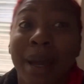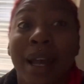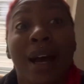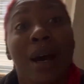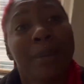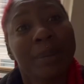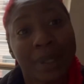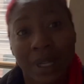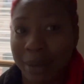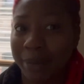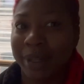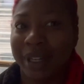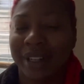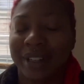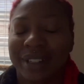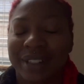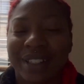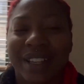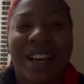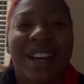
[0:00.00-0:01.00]
my
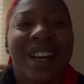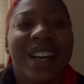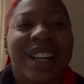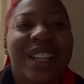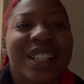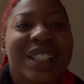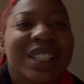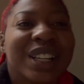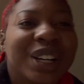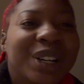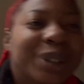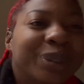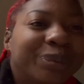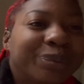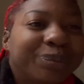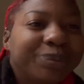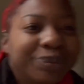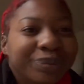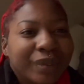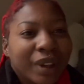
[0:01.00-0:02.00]
upcomings. So
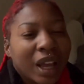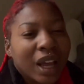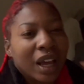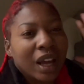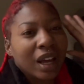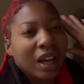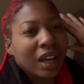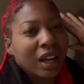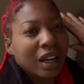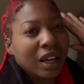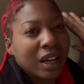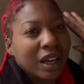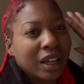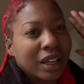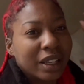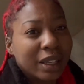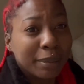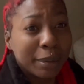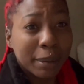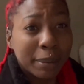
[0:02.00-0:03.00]

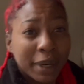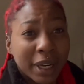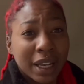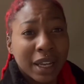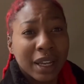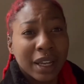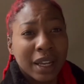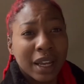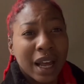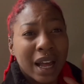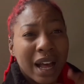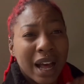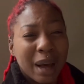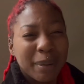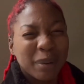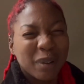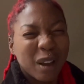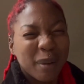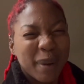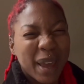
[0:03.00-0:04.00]
give me a minute. I'll
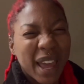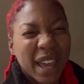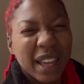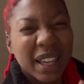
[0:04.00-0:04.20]
be right